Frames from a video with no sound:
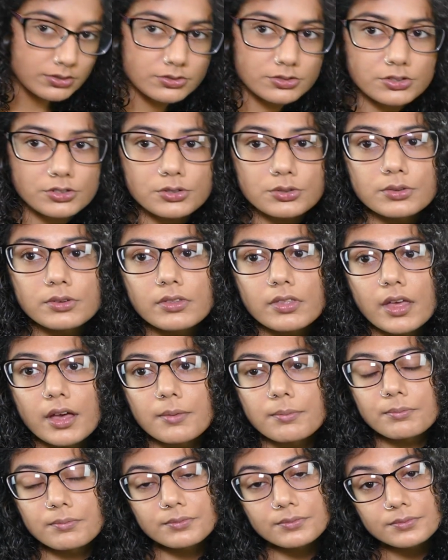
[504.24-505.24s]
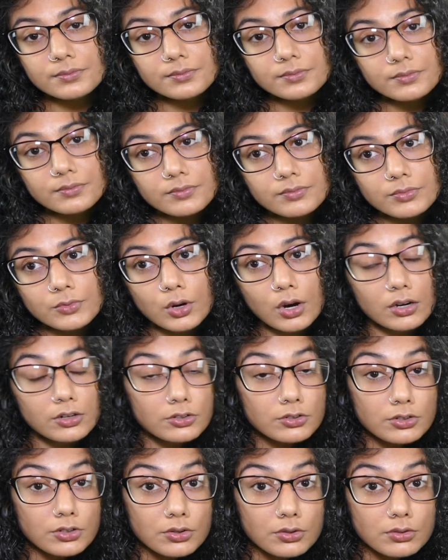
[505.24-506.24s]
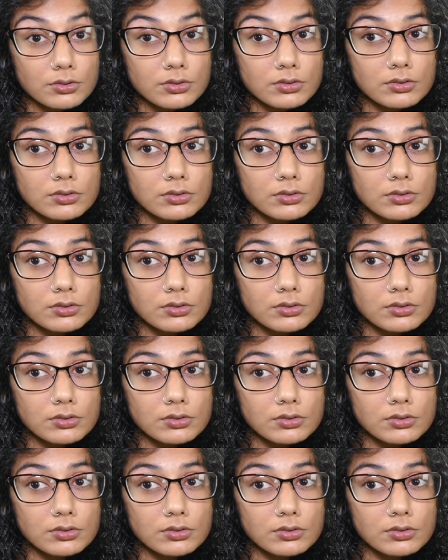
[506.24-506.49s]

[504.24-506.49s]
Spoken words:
to use them? Or do you?